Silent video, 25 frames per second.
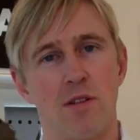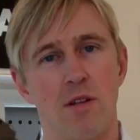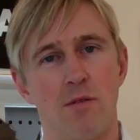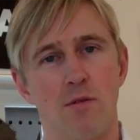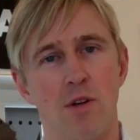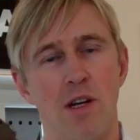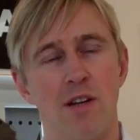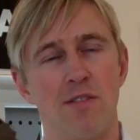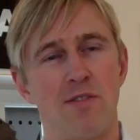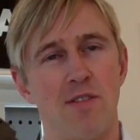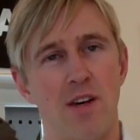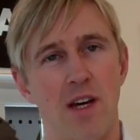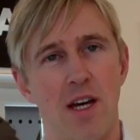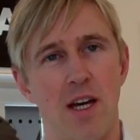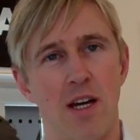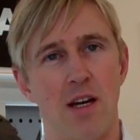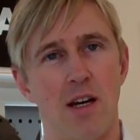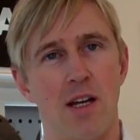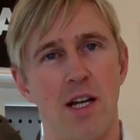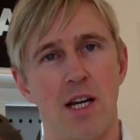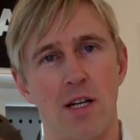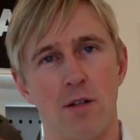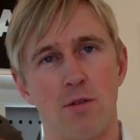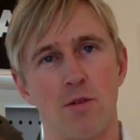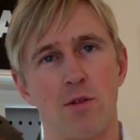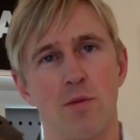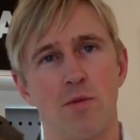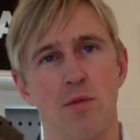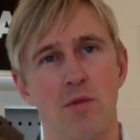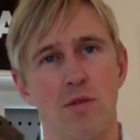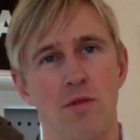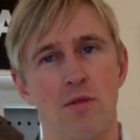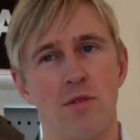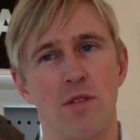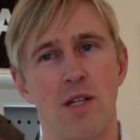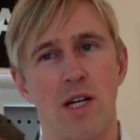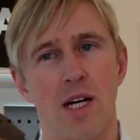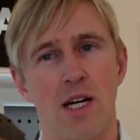really fair and
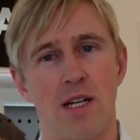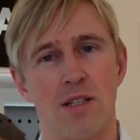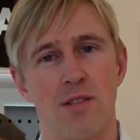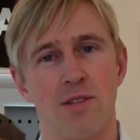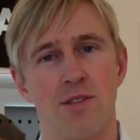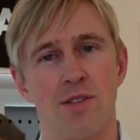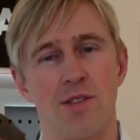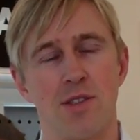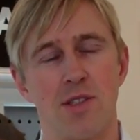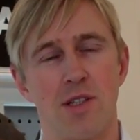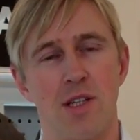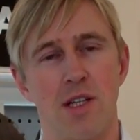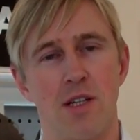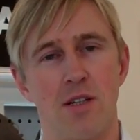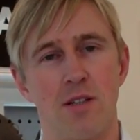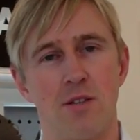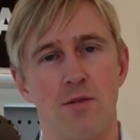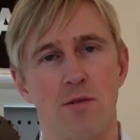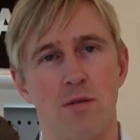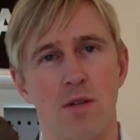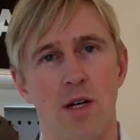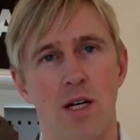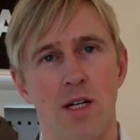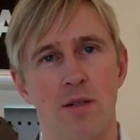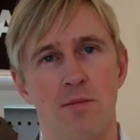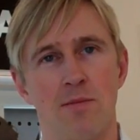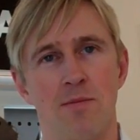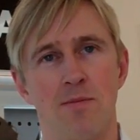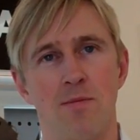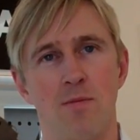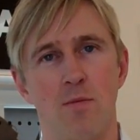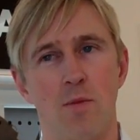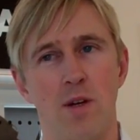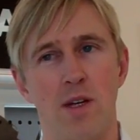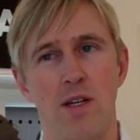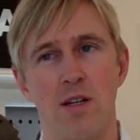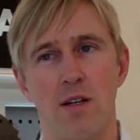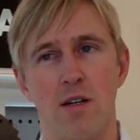equitable, and
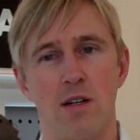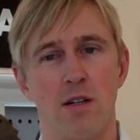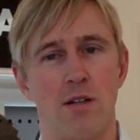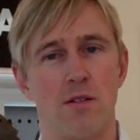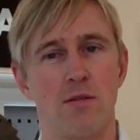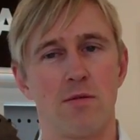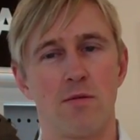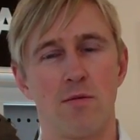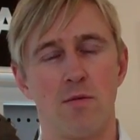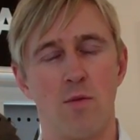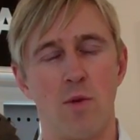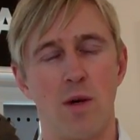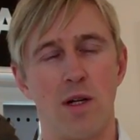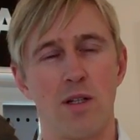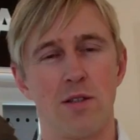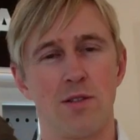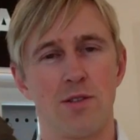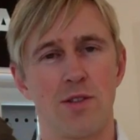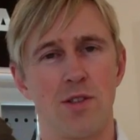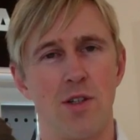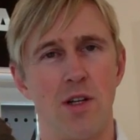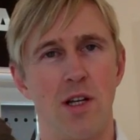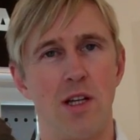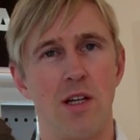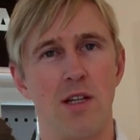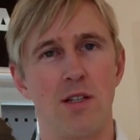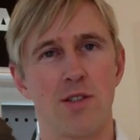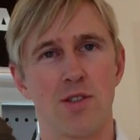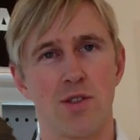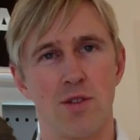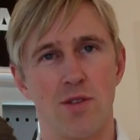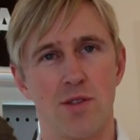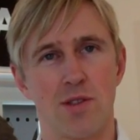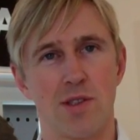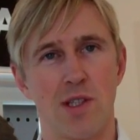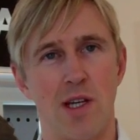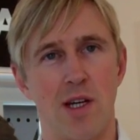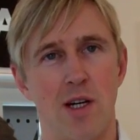we are well and truly
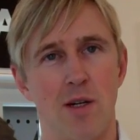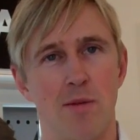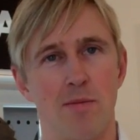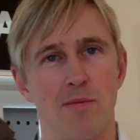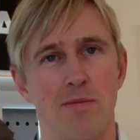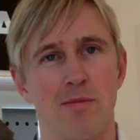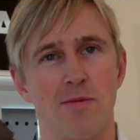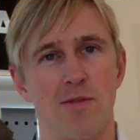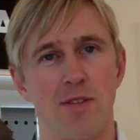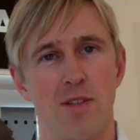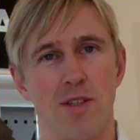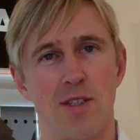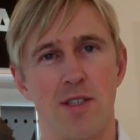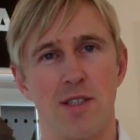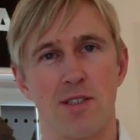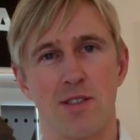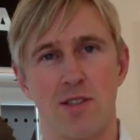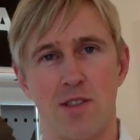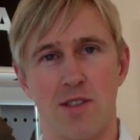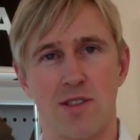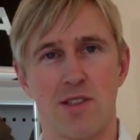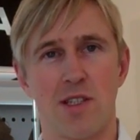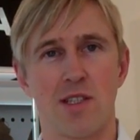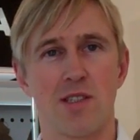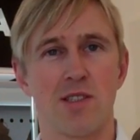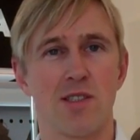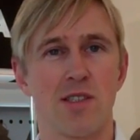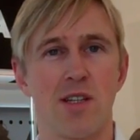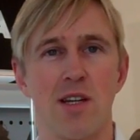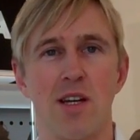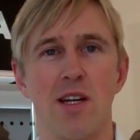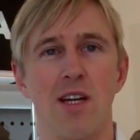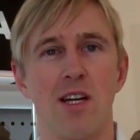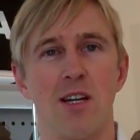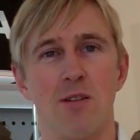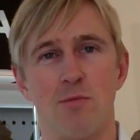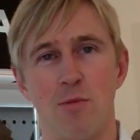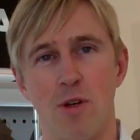sort of set up for success
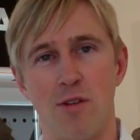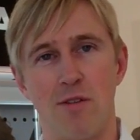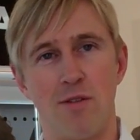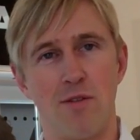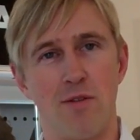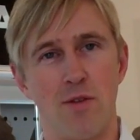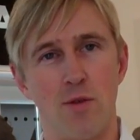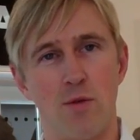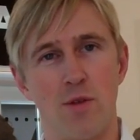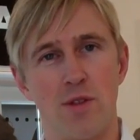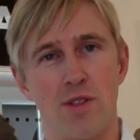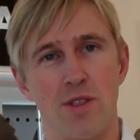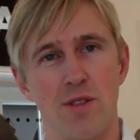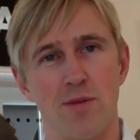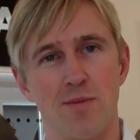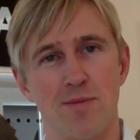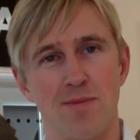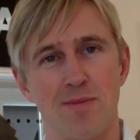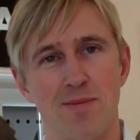moving forward.